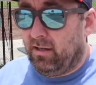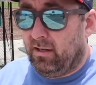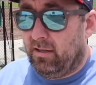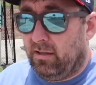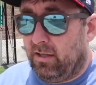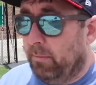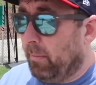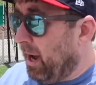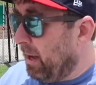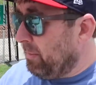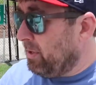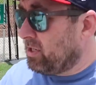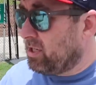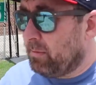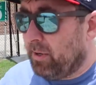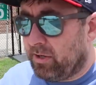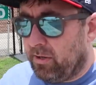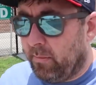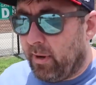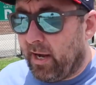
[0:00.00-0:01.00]
There might be some
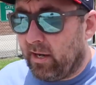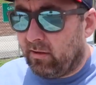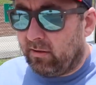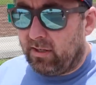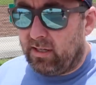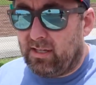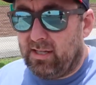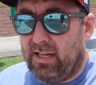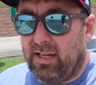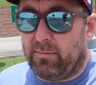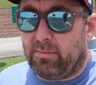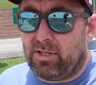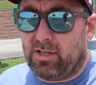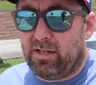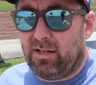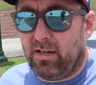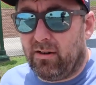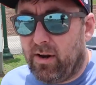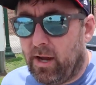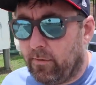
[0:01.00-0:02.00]
other minor league teams
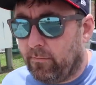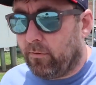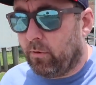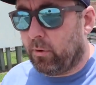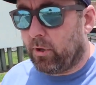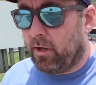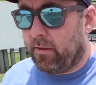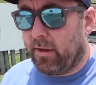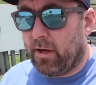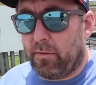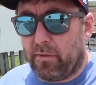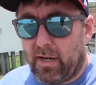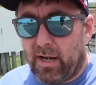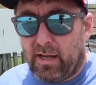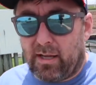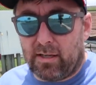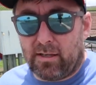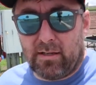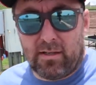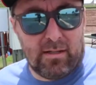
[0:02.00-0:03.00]
around Florida though that I
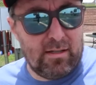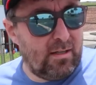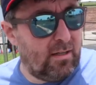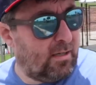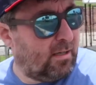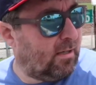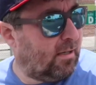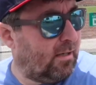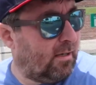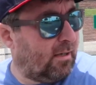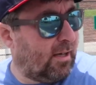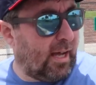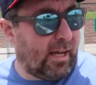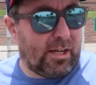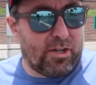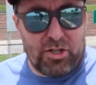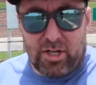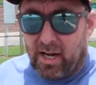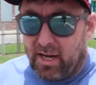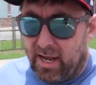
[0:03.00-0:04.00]
could I
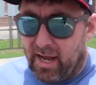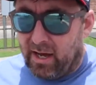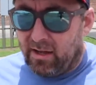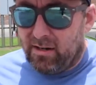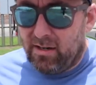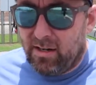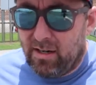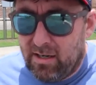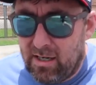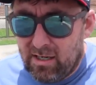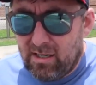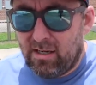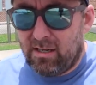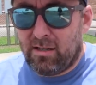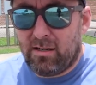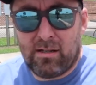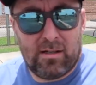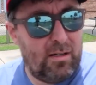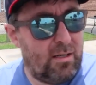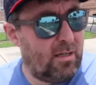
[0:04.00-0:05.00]
could check out.
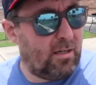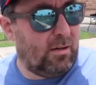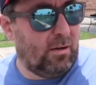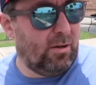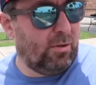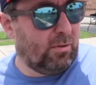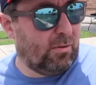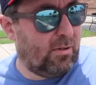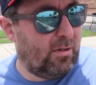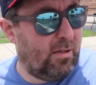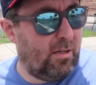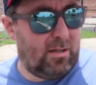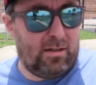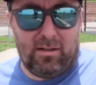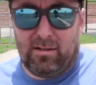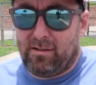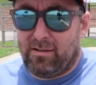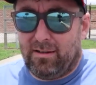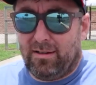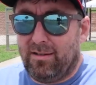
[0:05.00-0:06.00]

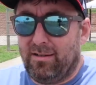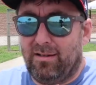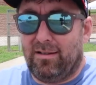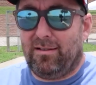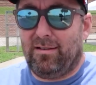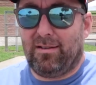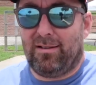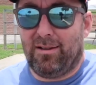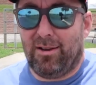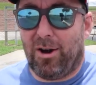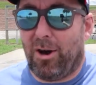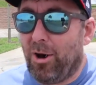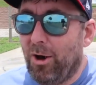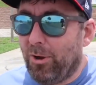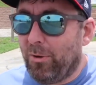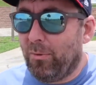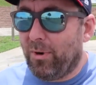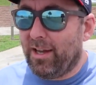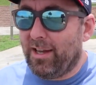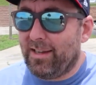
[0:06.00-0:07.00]
Oh,
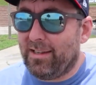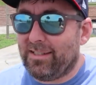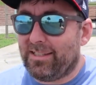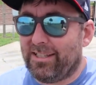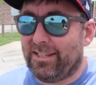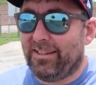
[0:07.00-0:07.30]
always